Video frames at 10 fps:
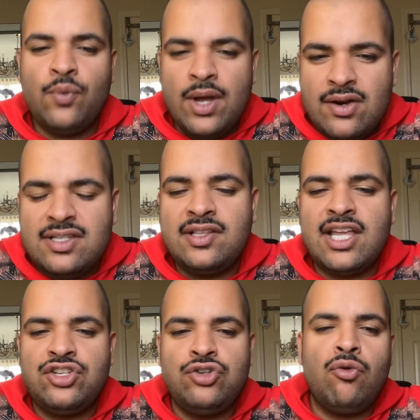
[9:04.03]
where is it
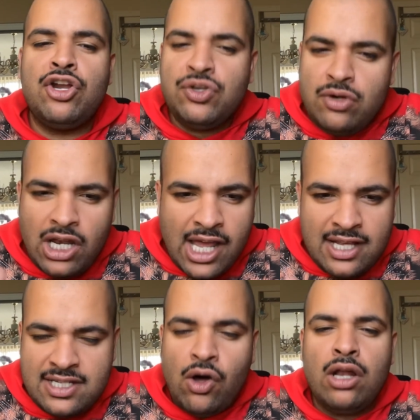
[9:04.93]
that you are
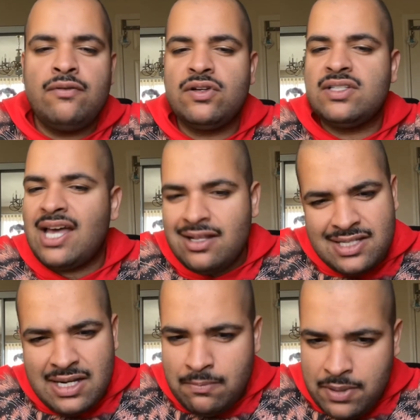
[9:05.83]
utilizing all of your
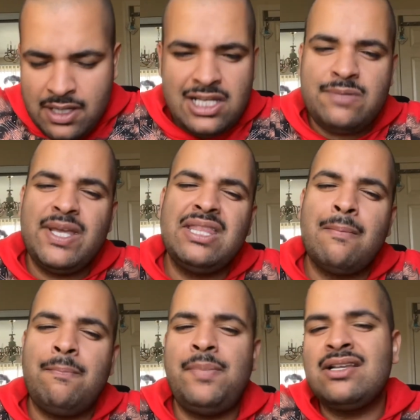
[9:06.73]
talents and abilities, being the
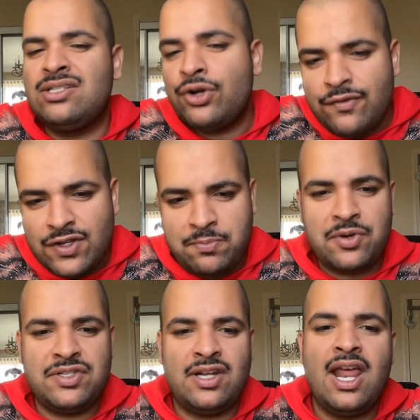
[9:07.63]
best service
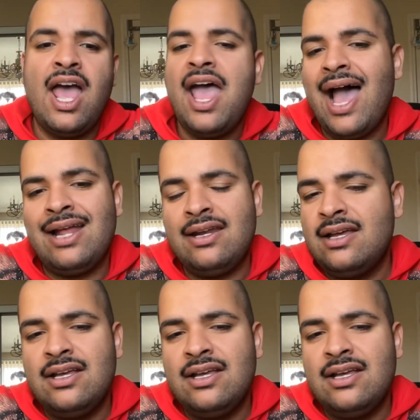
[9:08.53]
person at